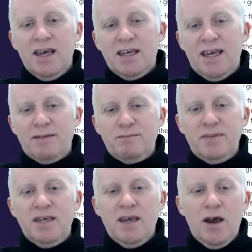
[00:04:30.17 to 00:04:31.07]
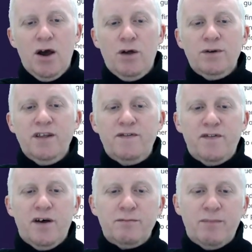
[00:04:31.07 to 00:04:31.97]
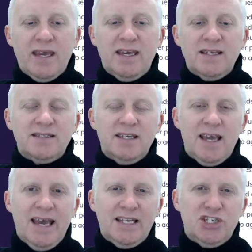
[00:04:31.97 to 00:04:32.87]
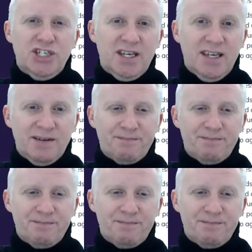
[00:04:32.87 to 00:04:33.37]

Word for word: can be only found by guessing and checking.